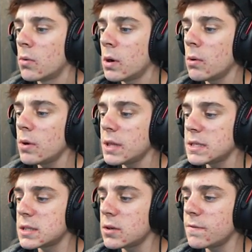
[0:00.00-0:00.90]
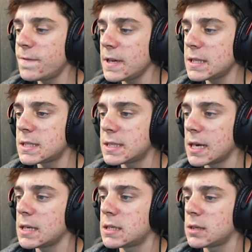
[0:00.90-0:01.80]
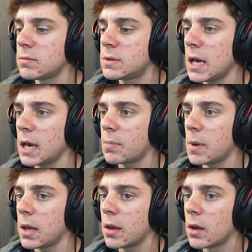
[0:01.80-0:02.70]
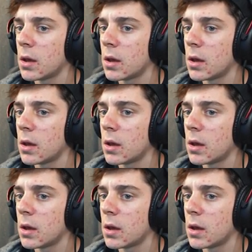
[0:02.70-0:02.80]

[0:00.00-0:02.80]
Where will these little feeds take me?